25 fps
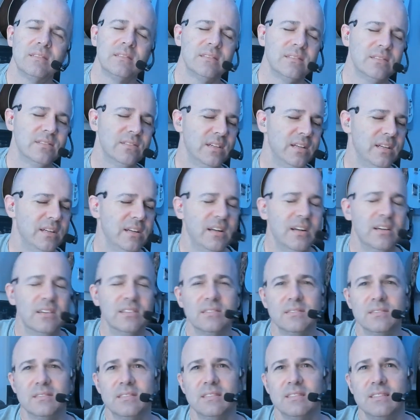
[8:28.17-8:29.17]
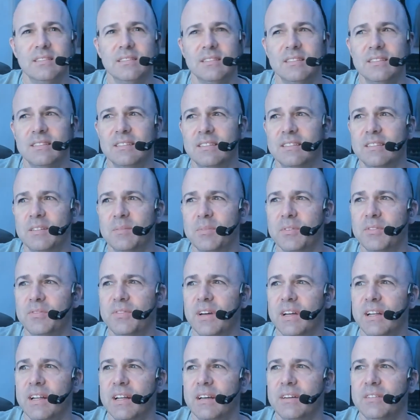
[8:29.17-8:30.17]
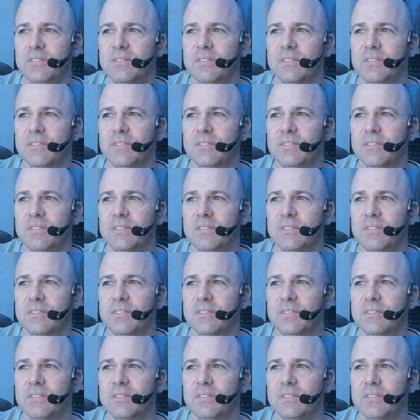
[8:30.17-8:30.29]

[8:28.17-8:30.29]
right? Or simplified F.